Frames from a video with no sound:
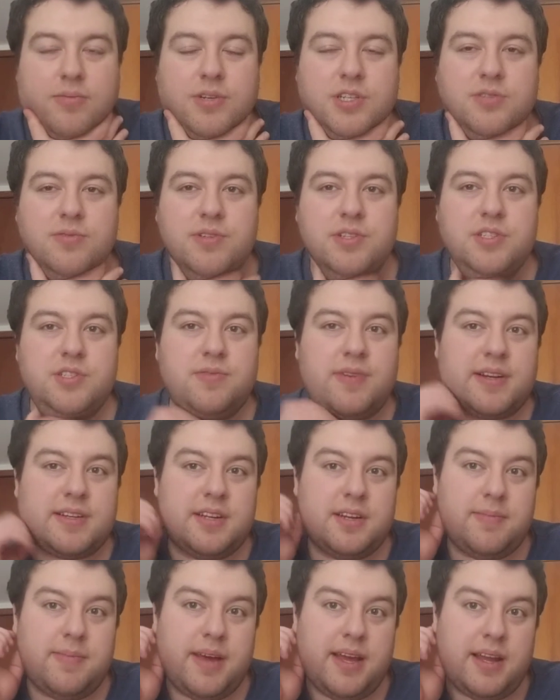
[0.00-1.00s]
which was
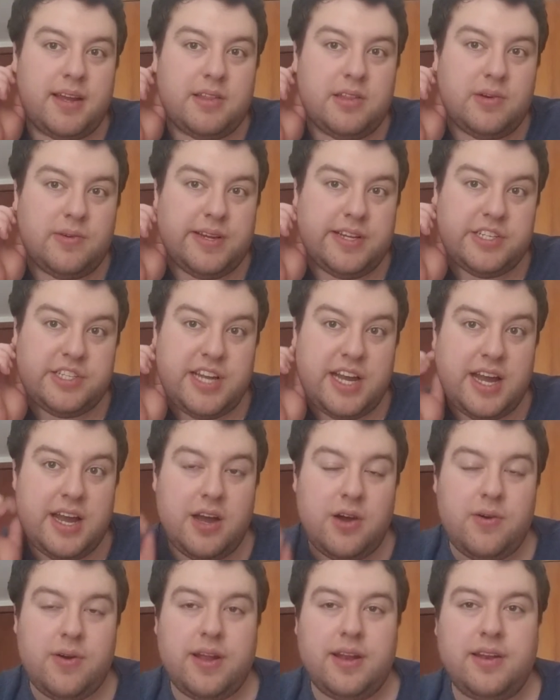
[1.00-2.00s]
directed by Chloe
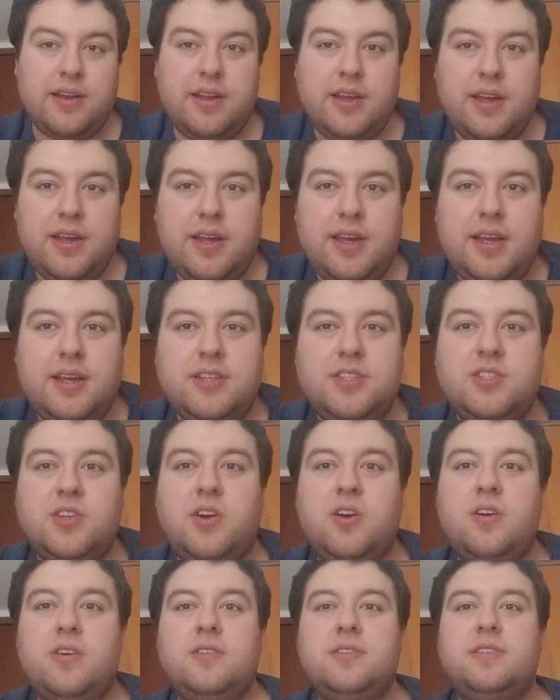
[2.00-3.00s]
Zhao and
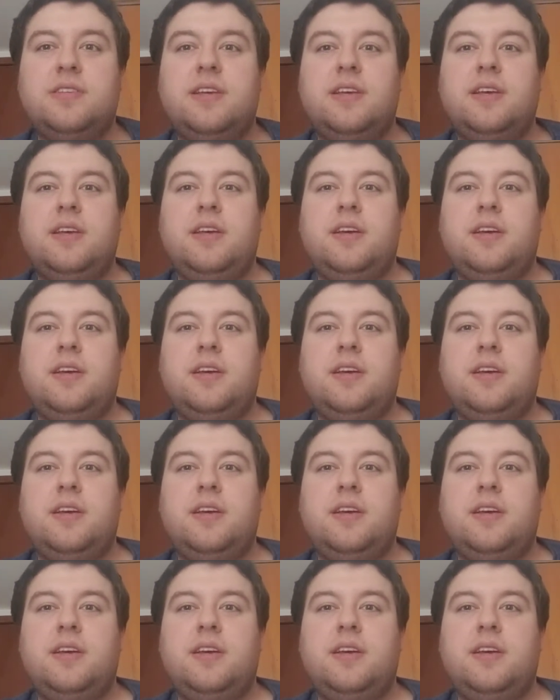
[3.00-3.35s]
stars